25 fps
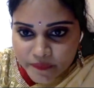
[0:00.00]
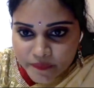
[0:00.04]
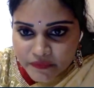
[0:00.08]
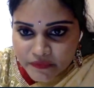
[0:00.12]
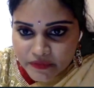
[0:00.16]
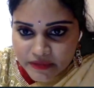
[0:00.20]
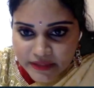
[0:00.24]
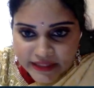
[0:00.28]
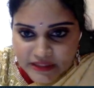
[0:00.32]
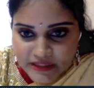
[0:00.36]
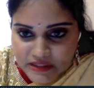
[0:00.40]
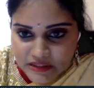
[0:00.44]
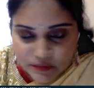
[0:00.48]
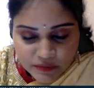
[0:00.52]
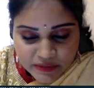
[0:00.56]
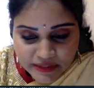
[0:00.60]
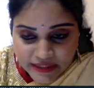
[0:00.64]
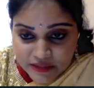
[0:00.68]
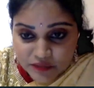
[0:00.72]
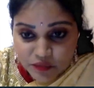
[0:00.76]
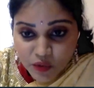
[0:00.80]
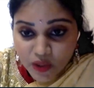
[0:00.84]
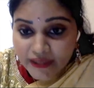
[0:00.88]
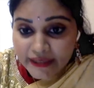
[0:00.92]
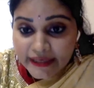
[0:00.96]
That's
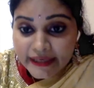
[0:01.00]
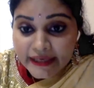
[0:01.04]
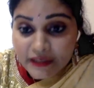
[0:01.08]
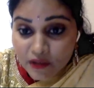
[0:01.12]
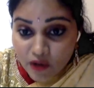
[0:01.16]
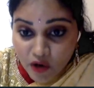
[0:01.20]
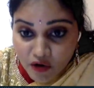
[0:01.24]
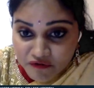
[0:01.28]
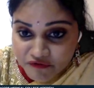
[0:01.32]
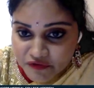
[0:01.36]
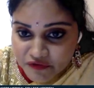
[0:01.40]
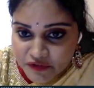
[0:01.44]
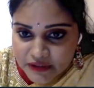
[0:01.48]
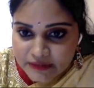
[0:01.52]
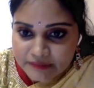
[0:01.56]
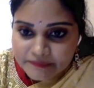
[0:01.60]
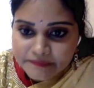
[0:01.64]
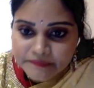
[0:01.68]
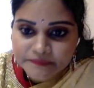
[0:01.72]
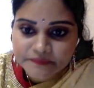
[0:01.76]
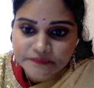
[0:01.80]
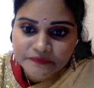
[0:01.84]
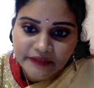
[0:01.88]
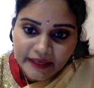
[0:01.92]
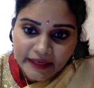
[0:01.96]
what I can offer.
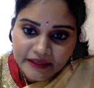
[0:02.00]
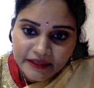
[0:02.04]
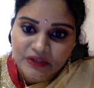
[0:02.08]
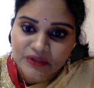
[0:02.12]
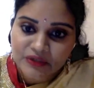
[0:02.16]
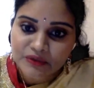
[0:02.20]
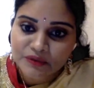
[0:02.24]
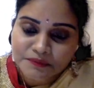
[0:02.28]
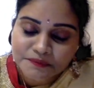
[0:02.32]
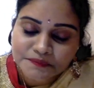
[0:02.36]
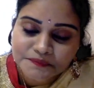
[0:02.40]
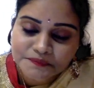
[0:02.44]
Thank you.